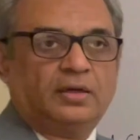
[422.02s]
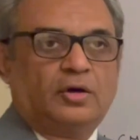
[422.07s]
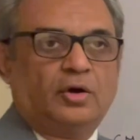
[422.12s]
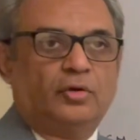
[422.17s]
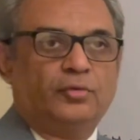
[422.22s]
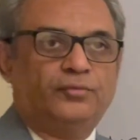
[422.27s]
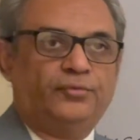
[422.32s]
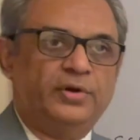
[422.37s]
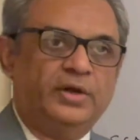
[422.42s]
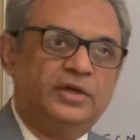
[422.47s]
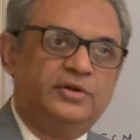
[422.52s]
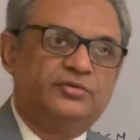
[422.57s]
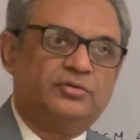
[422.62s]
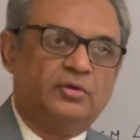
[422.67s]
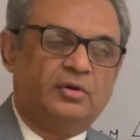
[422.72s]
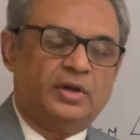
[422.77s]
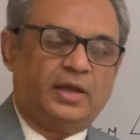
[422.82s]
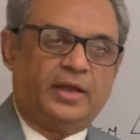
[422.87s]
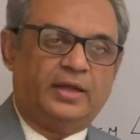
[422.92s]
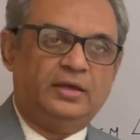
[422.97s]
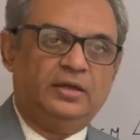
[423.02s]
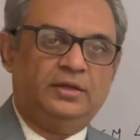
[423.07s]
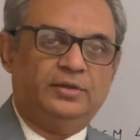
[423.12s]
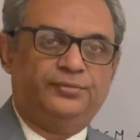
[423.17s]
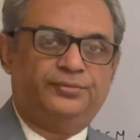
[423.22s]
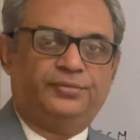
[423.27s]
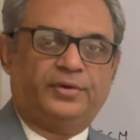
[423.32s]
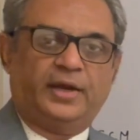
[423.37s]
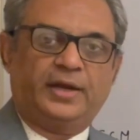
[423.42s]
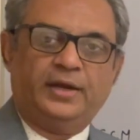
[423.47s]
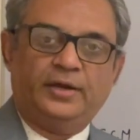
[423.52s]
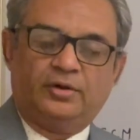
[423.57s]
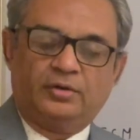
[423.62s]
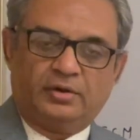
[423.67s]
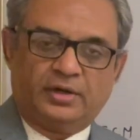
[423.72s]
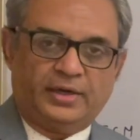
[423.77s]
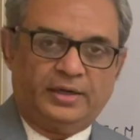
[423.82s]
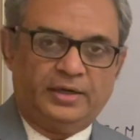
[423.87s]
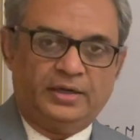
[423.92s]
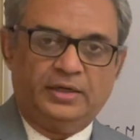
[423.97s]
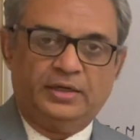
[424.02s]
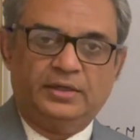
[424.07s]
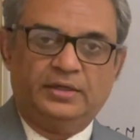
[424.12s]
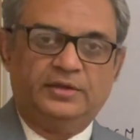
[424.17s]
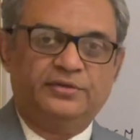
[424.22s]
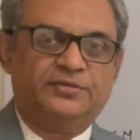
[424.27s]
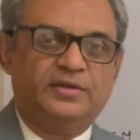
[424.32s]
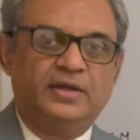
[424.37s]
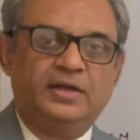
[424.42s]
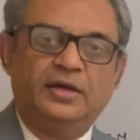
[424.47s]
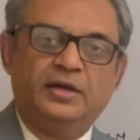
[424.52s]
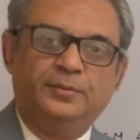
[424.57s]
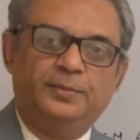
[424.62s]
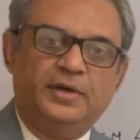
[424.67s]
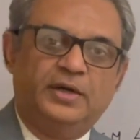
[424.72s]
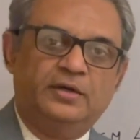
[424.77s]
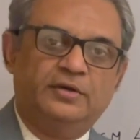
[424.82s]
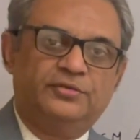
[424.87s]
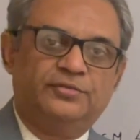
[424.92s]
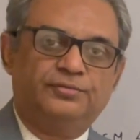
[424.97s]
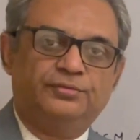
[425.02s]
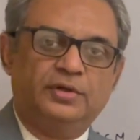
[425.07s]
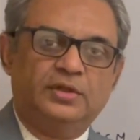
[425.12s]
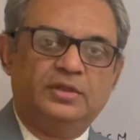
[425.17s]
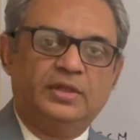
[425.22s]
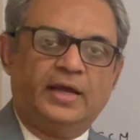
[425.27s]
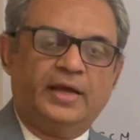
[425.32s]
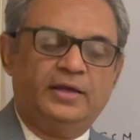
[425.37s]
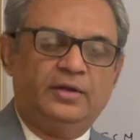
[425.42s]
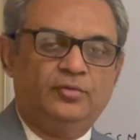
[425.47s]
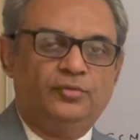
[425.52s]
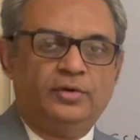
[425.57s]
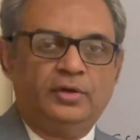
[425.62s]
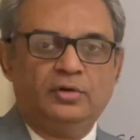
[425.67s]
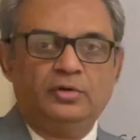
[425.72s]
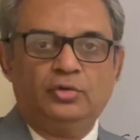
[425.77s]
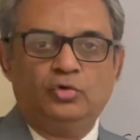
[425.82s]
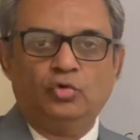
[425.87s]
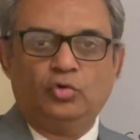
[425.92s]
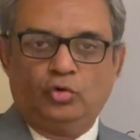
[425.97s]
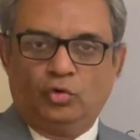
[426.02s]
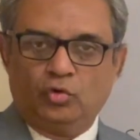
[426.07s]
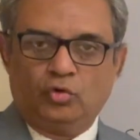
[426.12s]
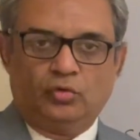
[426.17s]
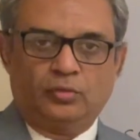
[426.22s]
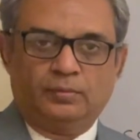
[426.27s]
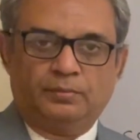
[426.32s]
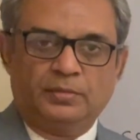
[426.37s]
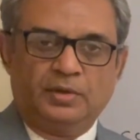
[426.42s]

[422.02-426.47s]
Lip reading: conflicts or any fight or any disagreements with anyone you know,